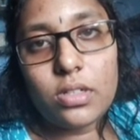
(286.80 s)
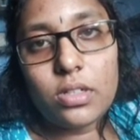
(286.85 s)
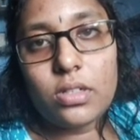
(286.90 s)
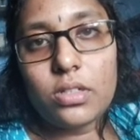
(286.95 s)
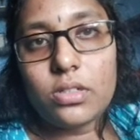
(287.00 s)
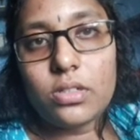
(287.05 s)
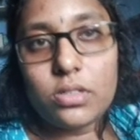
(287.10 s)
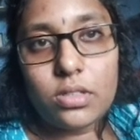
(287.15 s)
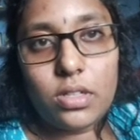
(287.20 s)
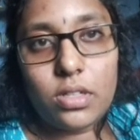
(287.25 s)

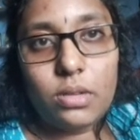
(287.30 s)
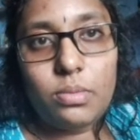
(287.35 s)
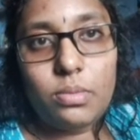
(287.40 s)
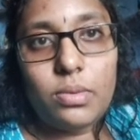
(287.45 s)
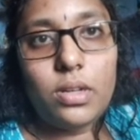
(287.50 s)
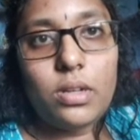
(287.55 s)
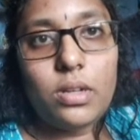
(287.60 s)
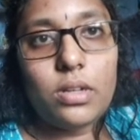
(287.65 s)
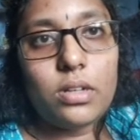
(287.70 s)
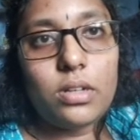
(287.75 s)
So there
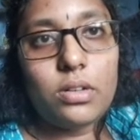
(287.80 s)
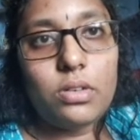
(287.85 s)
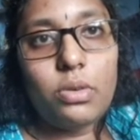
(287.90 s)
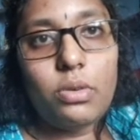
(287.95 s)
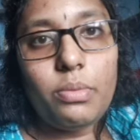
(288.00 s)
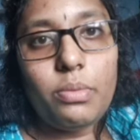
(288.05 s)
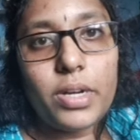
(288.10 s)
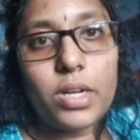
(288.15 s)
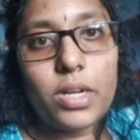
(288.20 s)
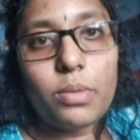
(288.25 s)
will be
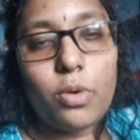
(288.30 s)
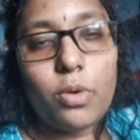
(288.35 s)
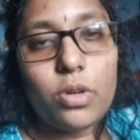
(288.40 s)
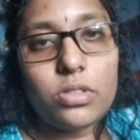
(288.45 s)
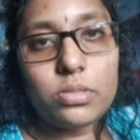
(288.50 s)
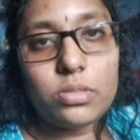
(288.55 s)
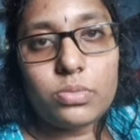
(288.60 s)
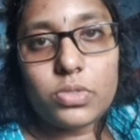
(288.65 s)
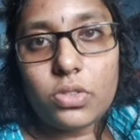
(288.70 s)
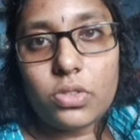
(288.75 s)
no
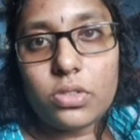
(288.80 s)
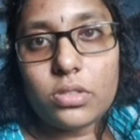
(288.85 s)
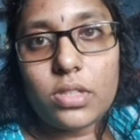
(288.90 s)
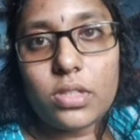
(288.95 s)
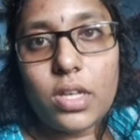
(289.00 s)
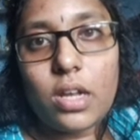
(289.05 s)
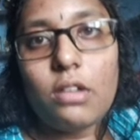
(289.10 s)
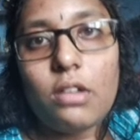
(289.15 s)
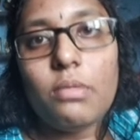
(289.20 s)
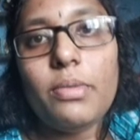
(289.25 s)
metabolism, so
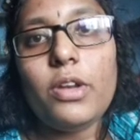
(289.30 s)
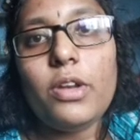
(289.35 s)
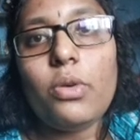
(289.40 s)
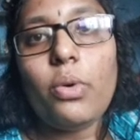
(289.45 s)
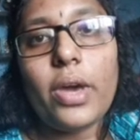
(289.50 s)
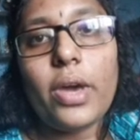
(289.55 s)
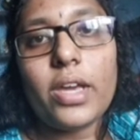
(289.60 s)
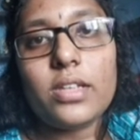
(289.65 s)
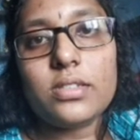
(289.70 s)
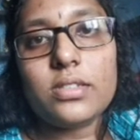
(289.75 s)
there will be
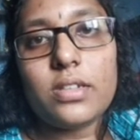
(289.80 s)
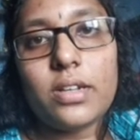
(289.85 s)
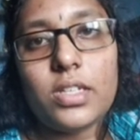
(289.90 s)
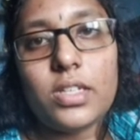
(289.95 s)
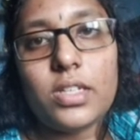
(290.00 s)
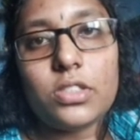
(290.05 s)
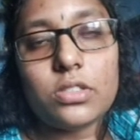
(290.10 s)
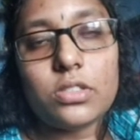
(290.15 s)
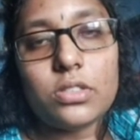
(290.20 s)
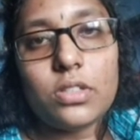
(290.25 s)
no
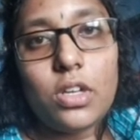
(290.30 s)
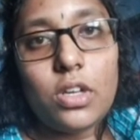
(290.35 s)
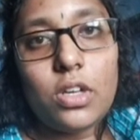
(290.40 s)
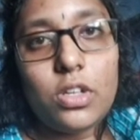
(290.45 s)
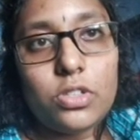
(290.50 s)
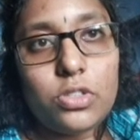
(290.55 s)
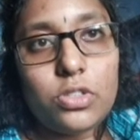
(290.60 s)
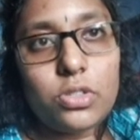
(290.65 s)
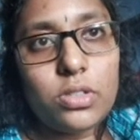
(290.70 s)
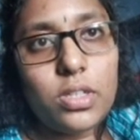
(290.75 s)
excretion.
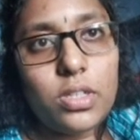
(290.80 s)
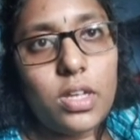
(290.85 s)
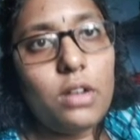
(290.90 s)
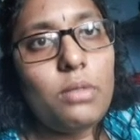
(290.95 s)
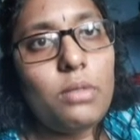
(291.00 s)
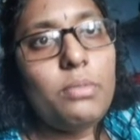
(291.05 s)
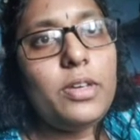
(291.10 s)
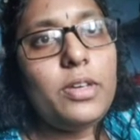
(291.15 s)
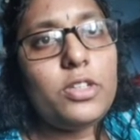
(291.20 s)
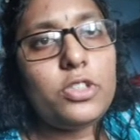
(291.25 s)
So they
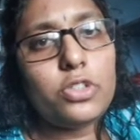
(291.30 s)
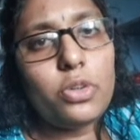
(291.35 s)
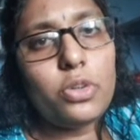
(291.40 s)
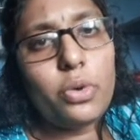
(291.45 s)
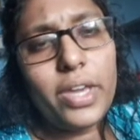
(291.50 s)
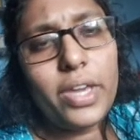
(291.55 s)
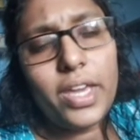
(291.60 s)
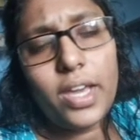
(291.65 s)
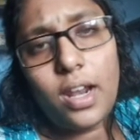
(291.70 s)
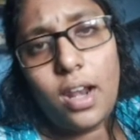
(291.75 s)
will be
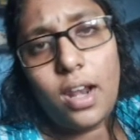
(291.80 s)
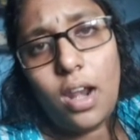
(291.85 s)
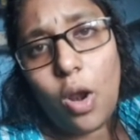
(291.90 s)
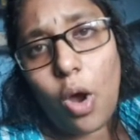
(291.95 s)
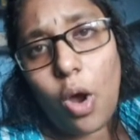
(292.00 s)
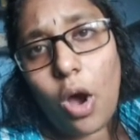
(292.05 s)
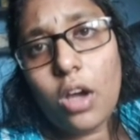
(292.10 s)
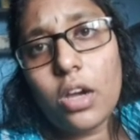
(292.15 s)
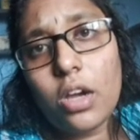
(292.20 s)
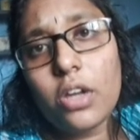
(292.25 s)
showing a
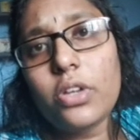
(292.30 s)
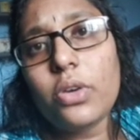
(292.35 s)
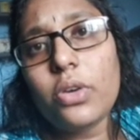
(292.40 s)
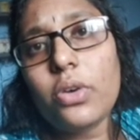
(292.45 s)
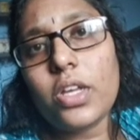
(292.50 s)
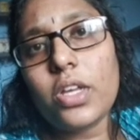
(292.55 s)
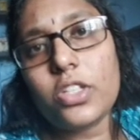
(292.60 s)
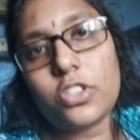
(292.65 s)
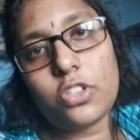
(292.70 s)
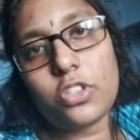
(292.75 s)
longer
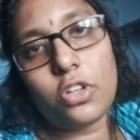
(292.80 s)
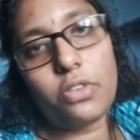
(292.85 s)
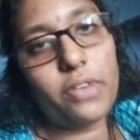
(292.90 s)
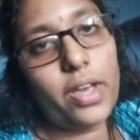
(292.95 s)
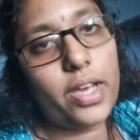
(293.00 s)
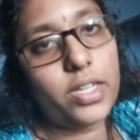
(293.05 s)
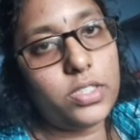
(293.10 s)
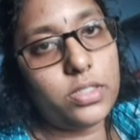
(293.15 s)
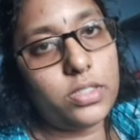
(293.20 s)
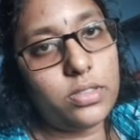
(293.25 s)
duration of
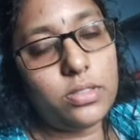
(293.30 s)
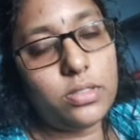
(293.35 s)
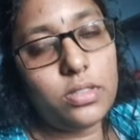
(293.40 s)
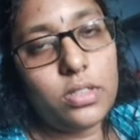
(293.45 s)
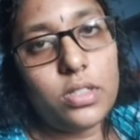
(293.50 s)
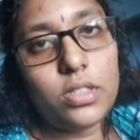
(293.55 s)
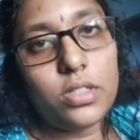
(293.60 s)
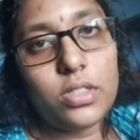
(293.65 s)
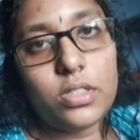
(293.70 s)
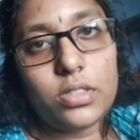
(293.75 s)
action.
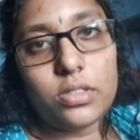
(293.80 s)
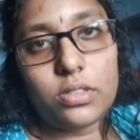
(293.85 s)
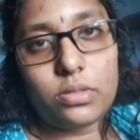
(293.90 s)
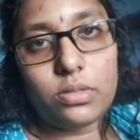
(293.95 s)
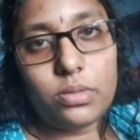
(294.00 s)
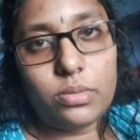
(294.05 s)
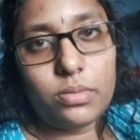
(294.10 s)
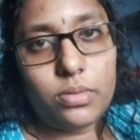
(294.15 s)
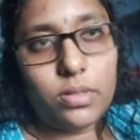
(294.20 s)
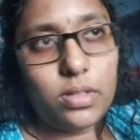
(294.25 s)

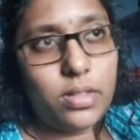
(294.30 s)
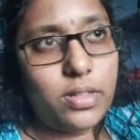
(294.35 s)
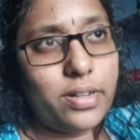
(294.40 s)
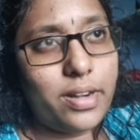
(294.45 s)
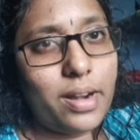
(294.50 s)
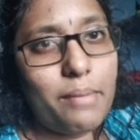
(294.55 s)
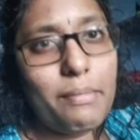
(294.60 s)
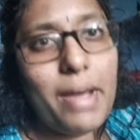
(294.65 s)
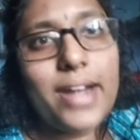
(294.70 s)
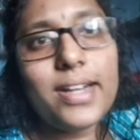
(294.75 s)
So
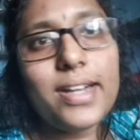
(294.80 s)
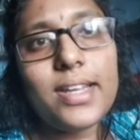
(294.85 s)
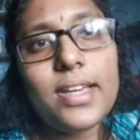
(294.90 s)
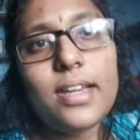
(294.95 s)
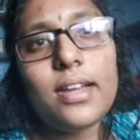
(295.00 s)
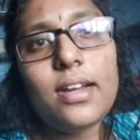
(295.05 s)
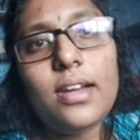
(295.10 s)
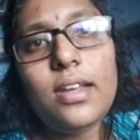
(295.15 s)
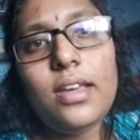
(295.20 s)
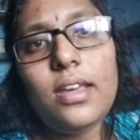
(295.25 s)

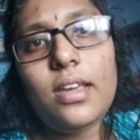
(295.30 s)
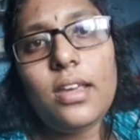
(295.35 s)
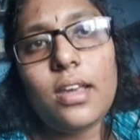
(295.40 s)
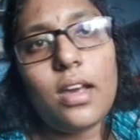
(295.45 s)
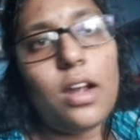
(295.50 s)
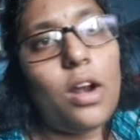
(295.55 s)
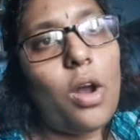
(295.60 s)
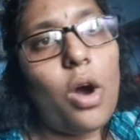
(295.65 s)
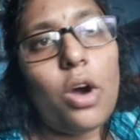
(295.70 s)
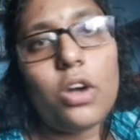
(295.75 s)
dramatically
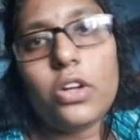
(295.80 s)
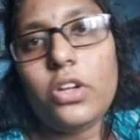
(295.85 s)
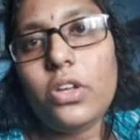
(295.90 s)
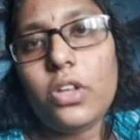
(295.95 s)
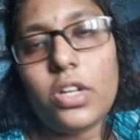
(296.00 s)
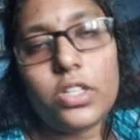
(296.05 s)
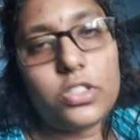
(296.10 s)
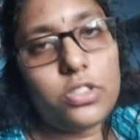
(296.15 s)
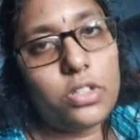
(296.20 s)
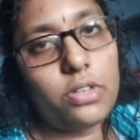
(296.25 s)
a longer
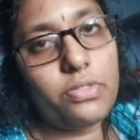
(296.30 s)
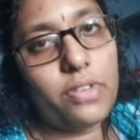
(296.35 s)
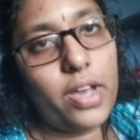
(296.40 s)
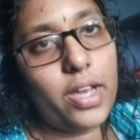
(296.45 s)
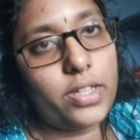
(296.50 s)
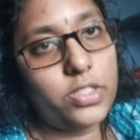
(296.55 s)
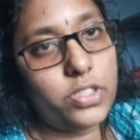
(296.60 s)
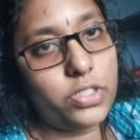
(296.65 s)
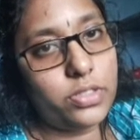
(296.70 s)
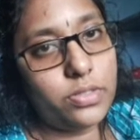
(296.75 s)
duration of
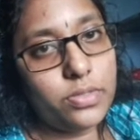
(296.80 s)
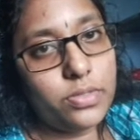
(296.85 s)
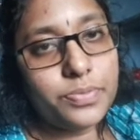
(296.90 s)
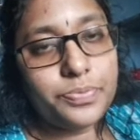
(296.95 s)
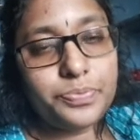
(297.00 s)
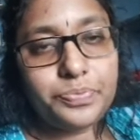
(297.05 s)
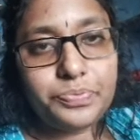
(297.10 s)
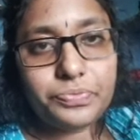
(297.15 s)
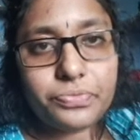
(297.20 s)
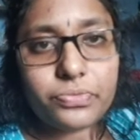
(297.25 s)
action.
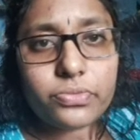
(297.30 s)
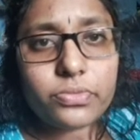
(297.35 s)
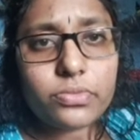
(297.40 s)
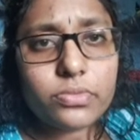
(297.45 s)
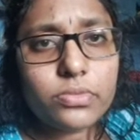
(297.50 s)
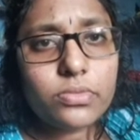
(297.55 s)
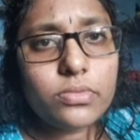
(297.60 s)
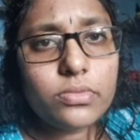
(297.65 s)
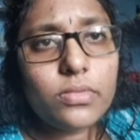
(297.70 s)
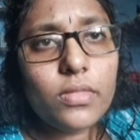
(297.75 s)

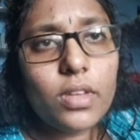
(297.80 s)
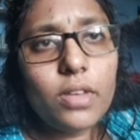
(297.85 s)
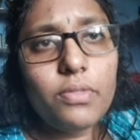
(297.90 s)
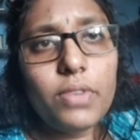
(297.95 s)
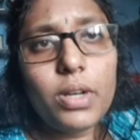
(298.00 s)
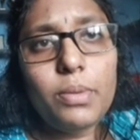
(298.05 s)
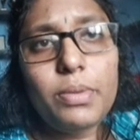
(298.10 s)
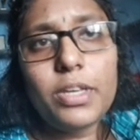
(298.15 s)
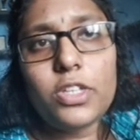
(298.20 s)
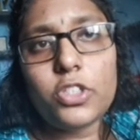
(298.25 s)

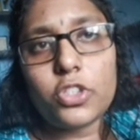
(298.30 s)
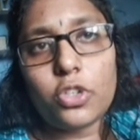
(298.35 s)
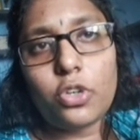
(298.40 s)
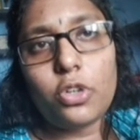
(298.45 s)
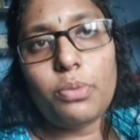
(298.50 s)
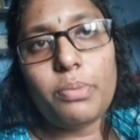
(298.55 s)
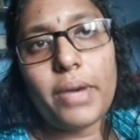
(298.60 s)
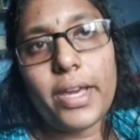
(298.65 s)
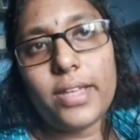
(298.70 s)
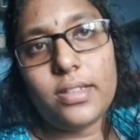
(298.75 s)
will be
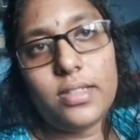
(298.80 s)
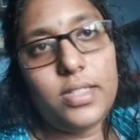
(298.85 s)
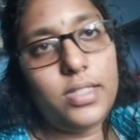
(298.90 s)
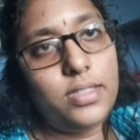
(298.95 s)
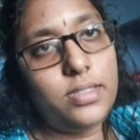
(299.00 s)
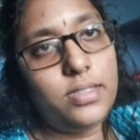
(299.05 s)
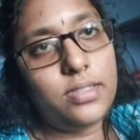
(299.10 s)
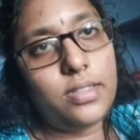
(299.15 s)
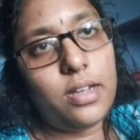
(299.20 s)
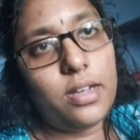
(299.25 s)
shown by
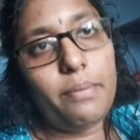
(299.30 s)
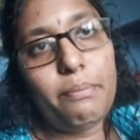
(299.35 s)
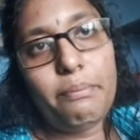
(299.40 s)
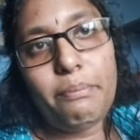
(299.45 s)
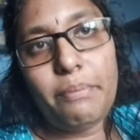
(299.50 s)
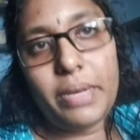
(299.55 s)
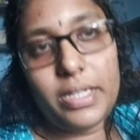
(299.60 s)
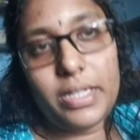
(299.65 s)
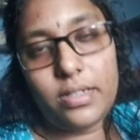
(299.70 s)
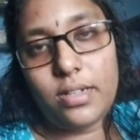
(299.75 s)
these
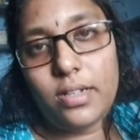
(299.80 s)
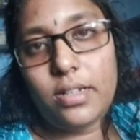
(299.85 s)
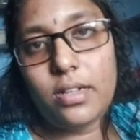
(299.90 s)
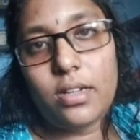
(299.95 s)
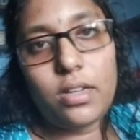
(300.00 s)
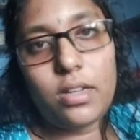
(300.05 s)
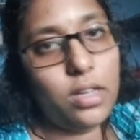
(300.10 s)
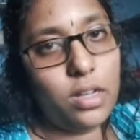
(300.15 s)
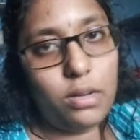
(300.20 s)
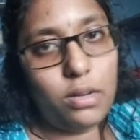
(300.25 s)

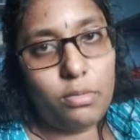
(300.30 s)
pethidine and